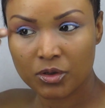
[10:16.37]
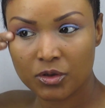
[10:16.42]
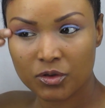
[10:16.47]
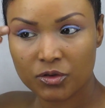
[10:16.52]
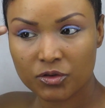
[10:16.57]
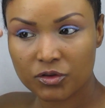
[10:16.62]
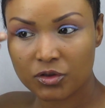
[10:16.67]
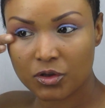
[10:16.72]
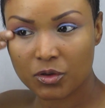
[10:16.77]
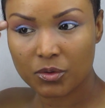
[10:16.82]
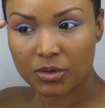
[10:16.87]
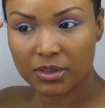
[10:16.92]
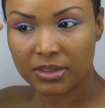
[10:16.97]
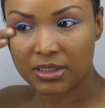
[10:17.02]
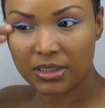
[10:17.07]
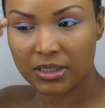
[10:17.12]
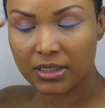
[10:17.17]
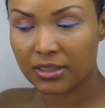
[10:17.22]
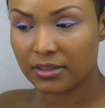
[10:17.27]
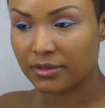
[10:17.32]
So
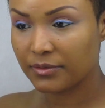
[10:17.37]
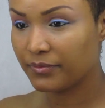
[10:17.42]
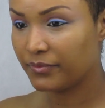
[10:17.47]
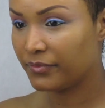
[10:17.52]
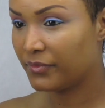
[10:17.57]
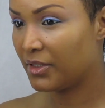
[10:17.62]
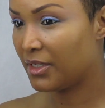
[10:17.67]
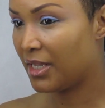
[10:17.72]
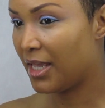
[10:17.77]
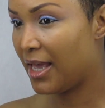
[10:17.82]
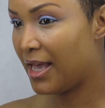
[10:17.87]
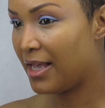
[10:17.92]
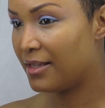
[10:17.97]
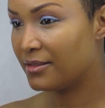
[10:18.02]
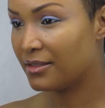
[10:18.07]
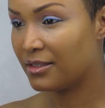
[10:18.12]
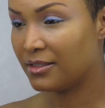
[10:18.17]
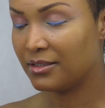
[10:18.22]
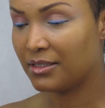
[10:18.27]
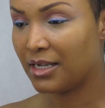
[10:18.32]
again, it
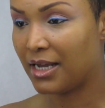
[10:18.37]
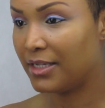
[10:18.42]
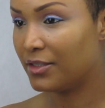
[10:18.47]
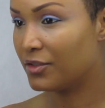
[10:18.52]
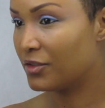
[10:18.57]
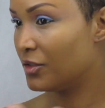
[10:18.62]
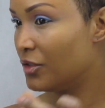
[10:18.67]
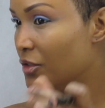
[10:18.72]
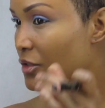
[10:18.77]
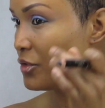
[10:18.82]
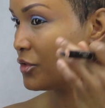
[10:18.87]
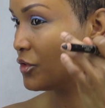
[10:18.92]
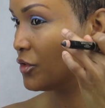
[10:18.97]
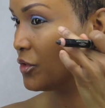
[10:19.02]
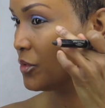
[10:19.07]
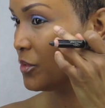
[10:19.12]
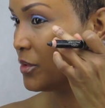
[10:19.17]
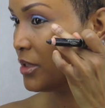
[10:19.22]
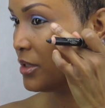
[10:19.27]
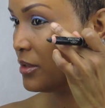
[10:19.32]
has a nice look
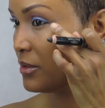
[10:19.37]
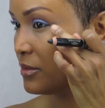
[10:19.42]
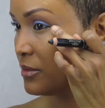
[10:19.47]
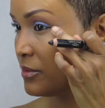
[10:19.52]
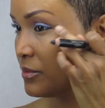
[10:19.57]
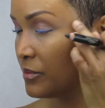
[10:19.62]
to it.